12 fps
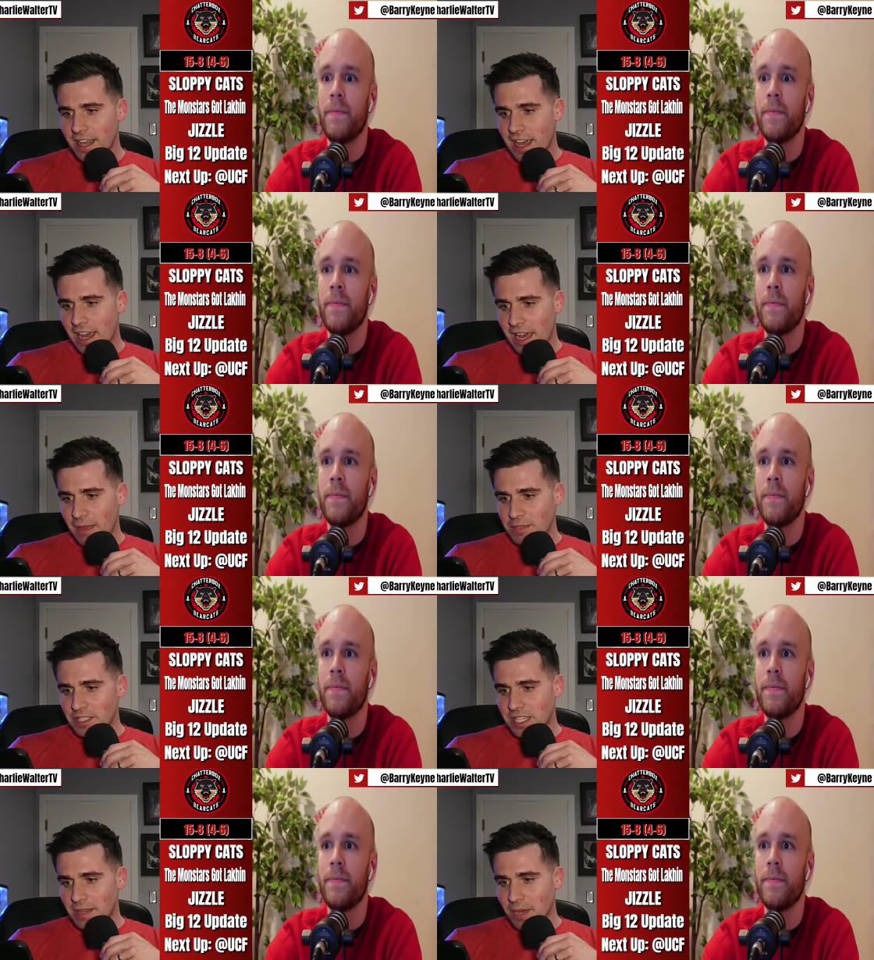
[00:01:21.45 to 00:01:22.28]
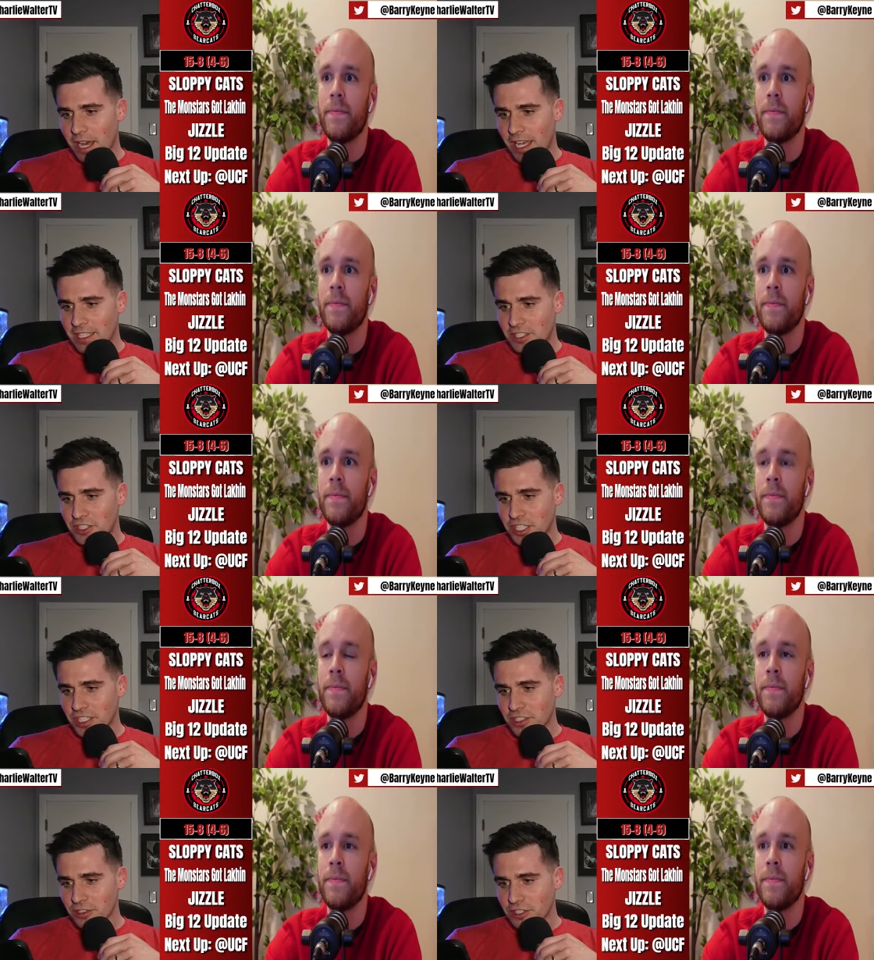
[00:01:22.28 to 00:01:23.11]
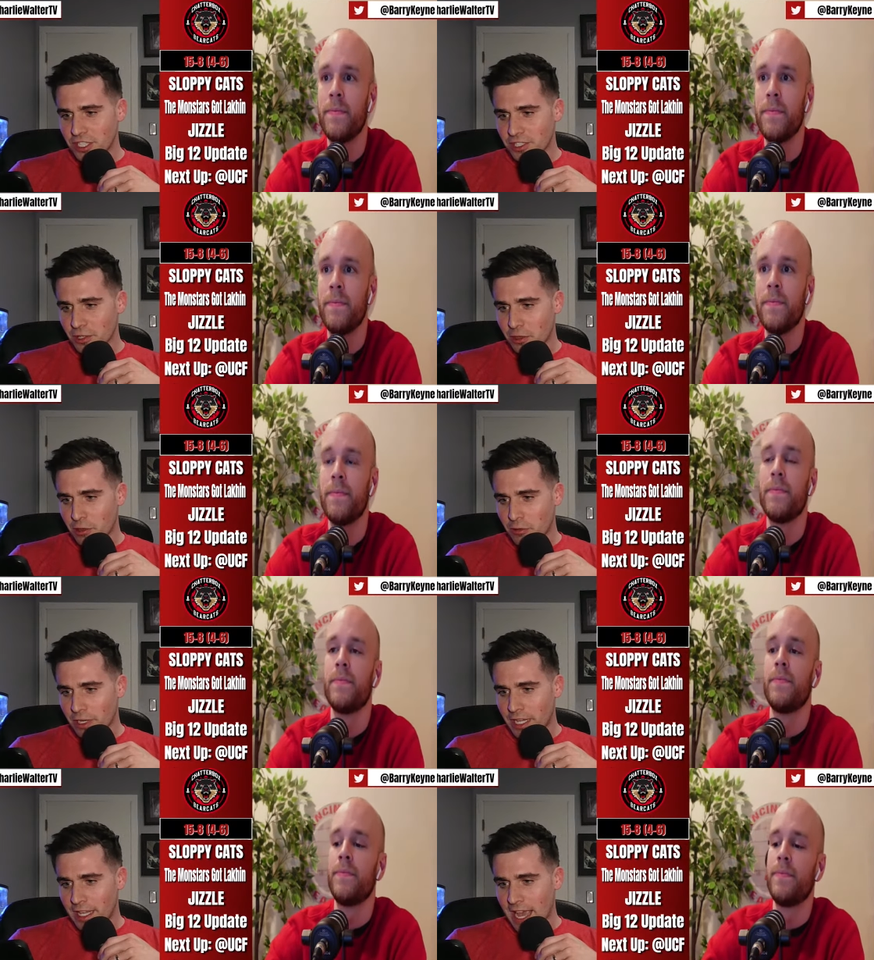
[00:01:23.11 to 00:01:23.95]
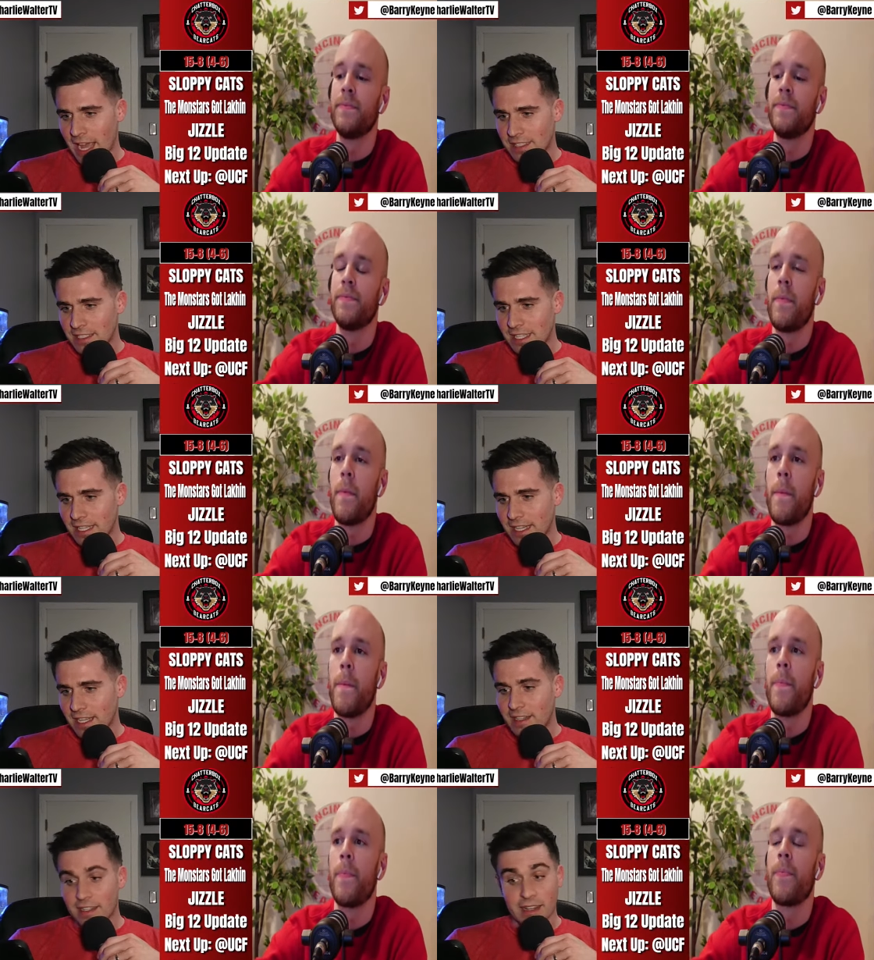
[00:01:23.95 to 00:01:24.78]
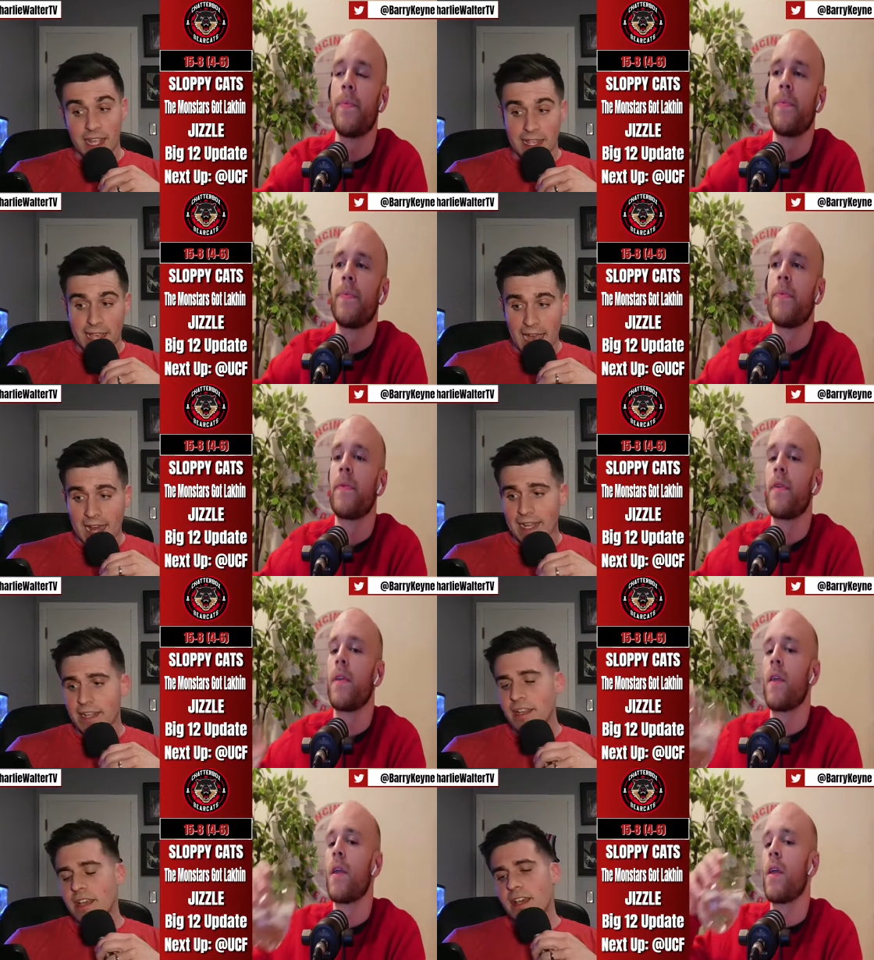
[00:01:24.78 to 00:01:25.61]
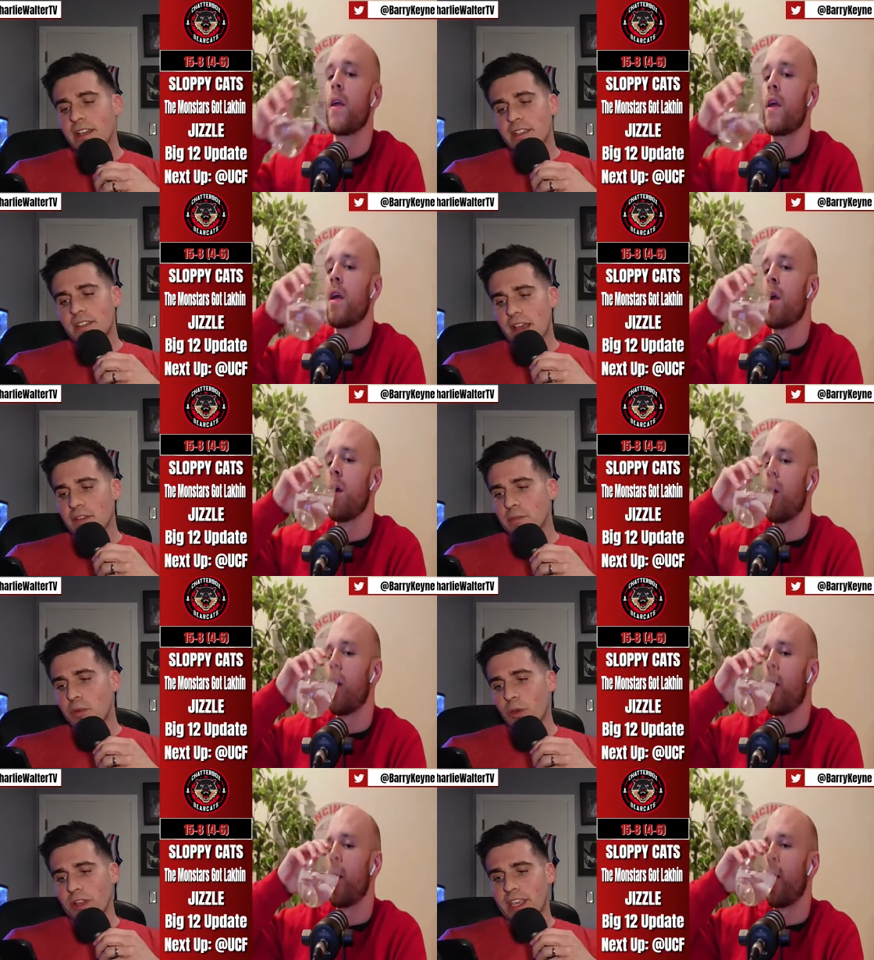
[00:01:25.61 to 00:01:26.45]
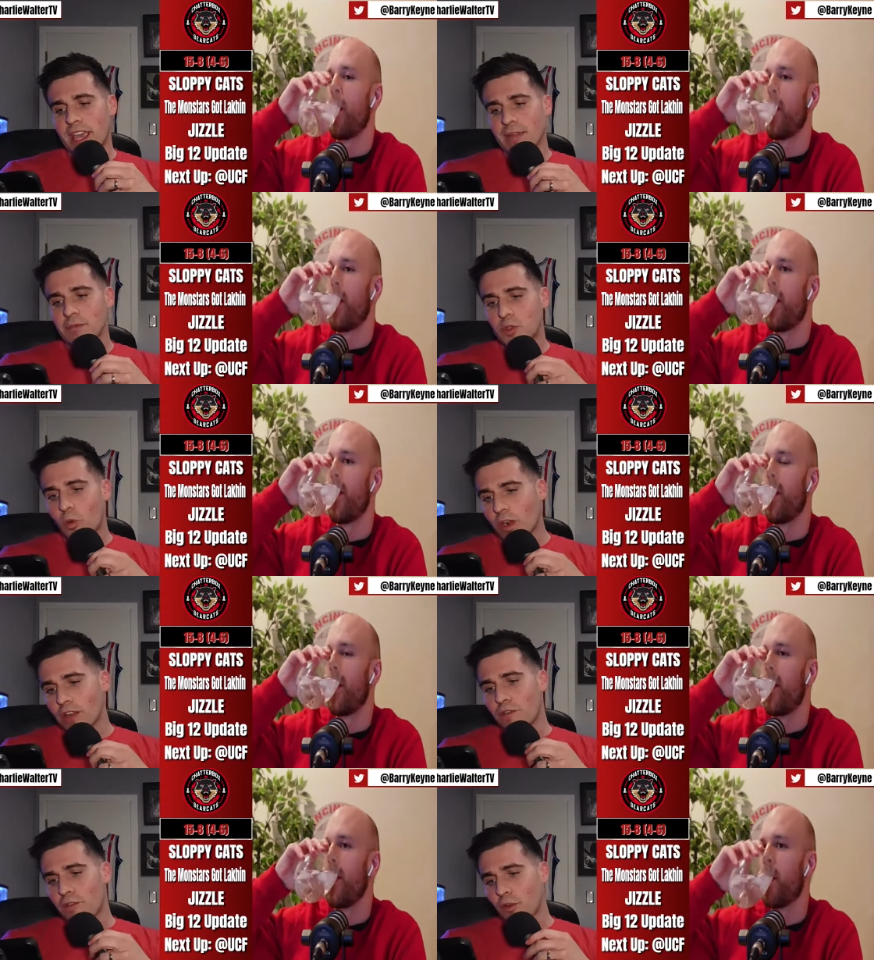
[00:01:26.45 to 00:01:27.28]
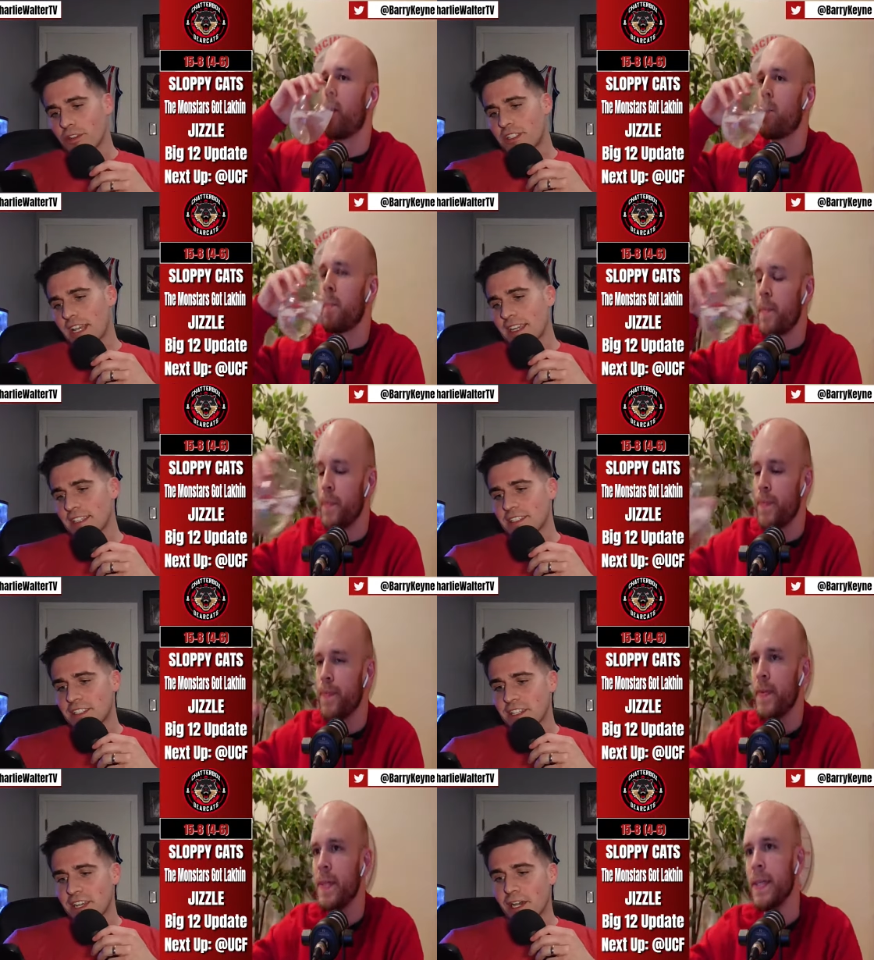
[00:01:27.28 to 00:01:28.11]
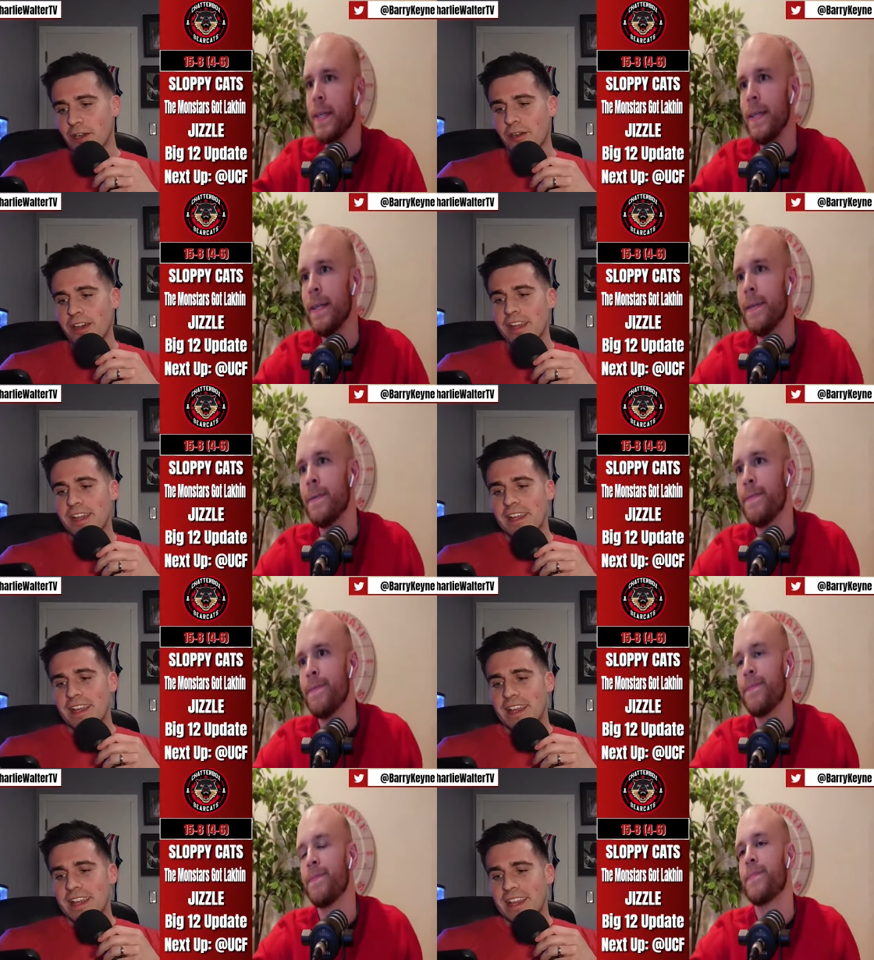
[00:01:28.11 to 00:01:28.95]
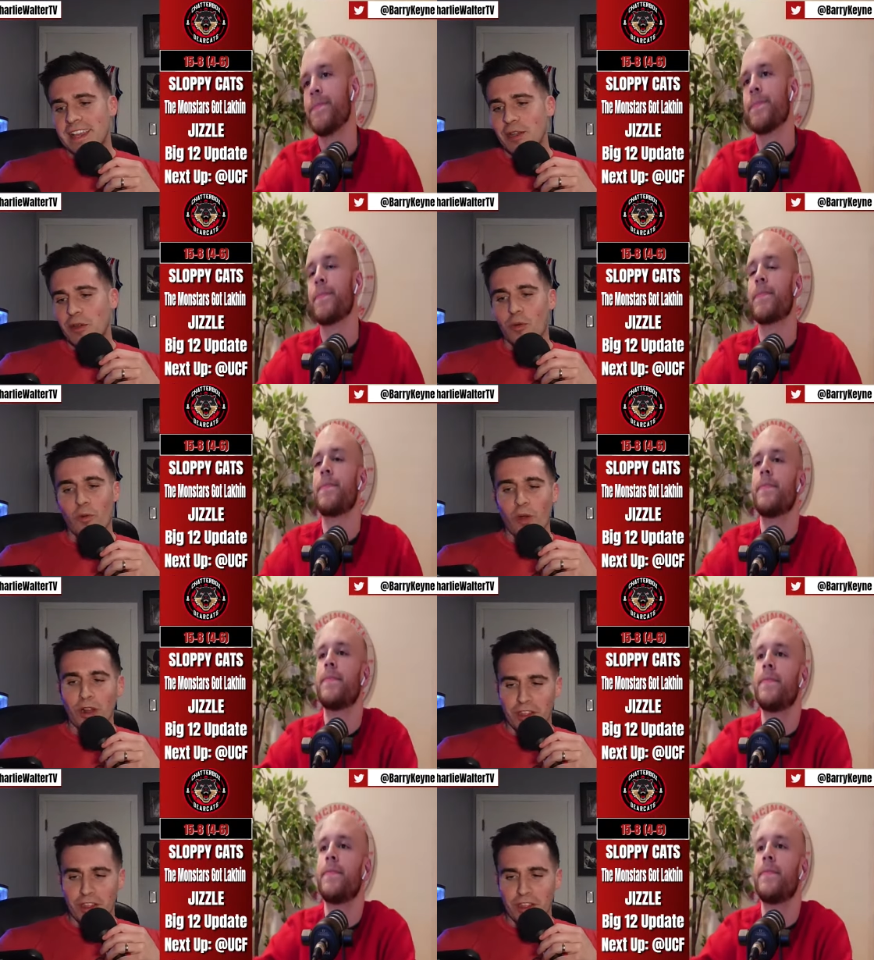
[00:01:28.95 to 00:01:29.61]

Speaker 1: Simas, Jizzle 3. Cats need it. They got it. 7-point game, 24 seconds to go. What are